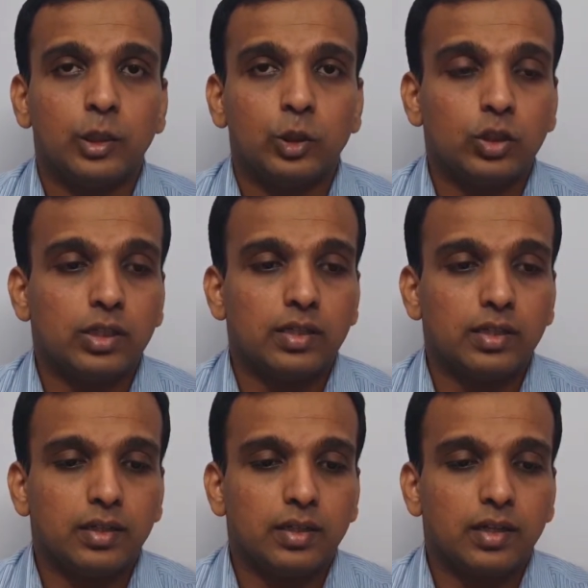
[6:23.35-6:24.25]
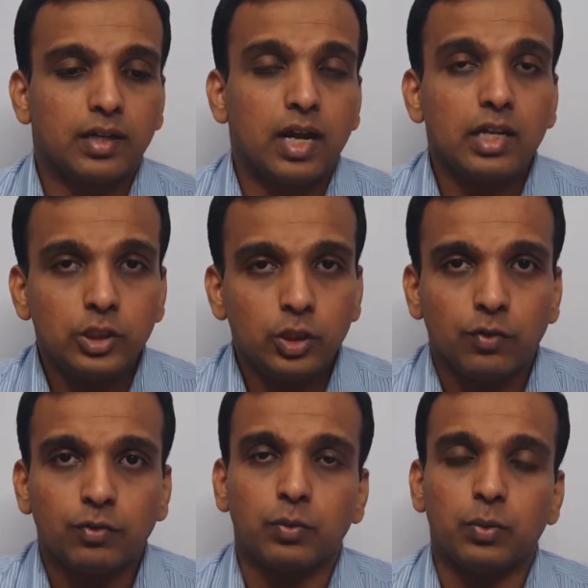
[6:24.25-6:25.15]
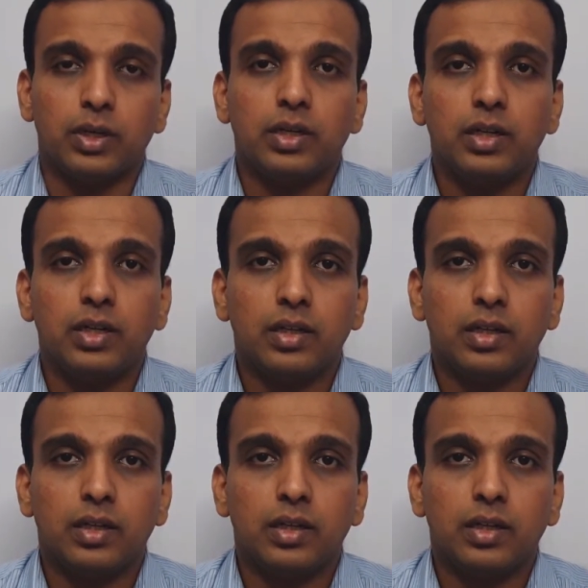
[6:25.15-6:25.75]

So the culture of the world,